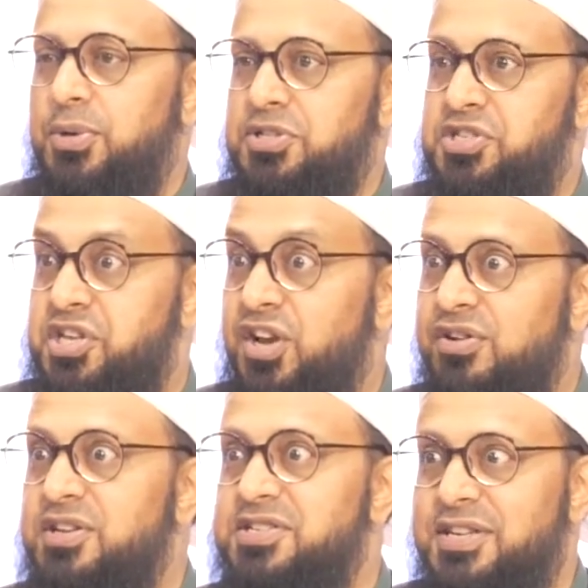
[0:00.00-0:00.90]

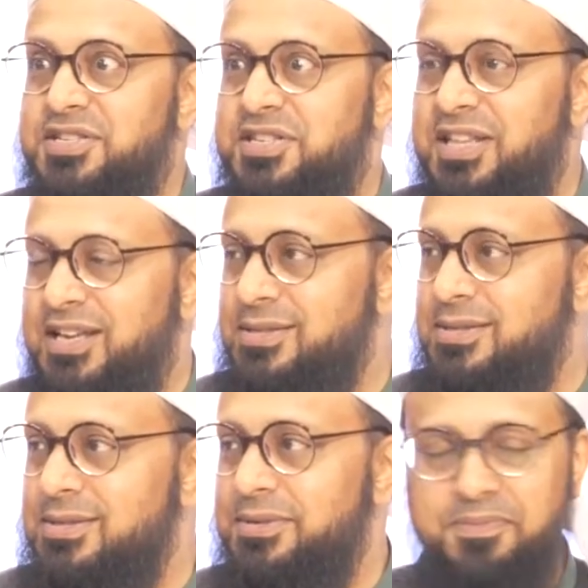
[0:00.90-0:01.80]
seriousness to
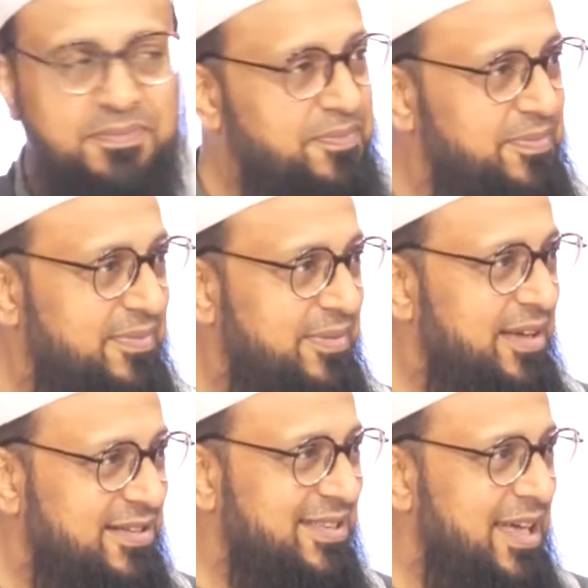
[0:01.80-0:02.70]
this,
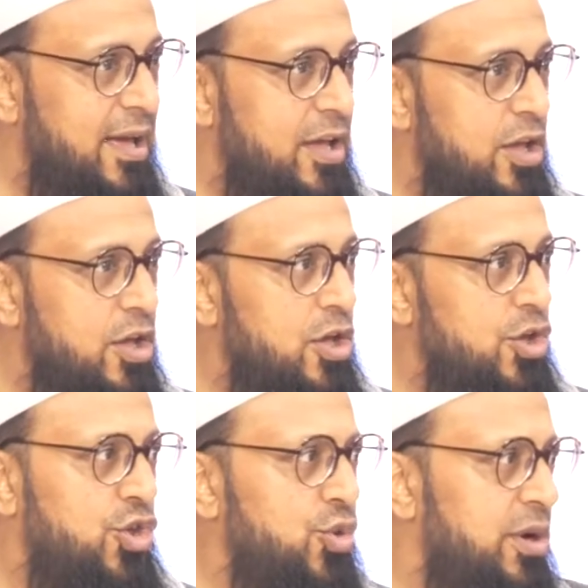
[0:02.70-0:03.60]
isn't there?
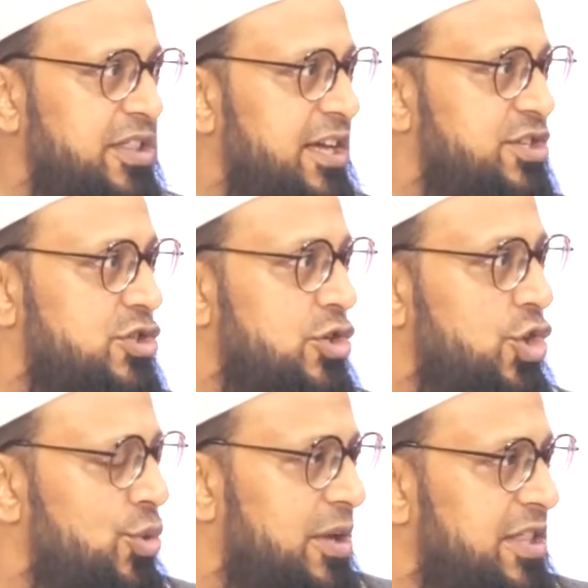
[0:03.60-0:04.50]
You were this,
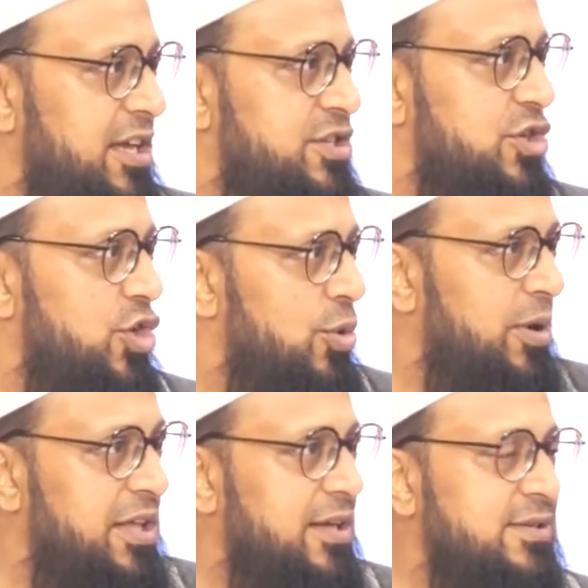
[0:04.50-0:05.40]
you were this, you
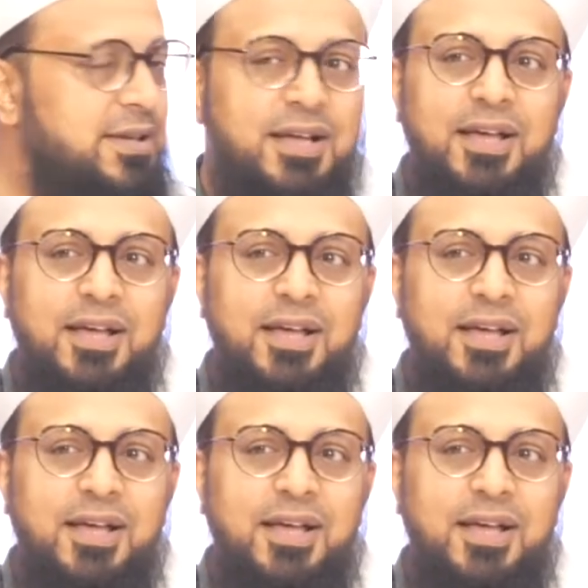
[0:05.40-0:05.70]
were this.